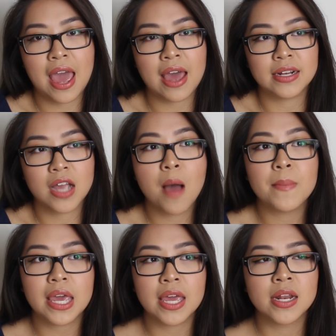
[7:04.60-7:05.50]
had
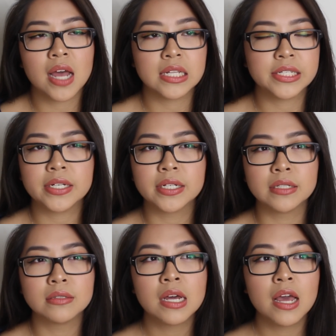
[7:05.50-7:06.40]
come in
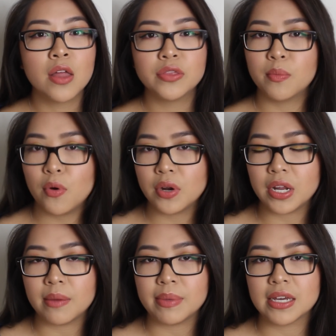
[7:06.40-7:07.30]
until the
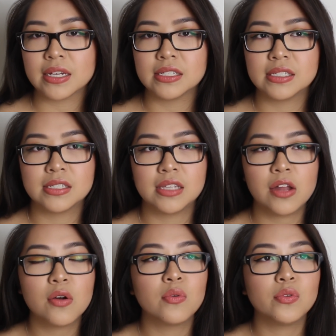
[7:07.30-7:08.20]
morning, because
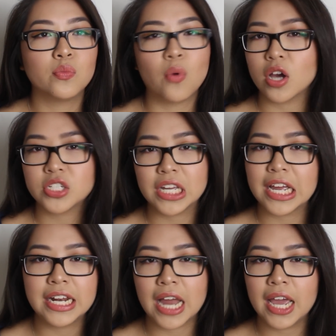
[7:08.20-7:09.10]
they don't wash it at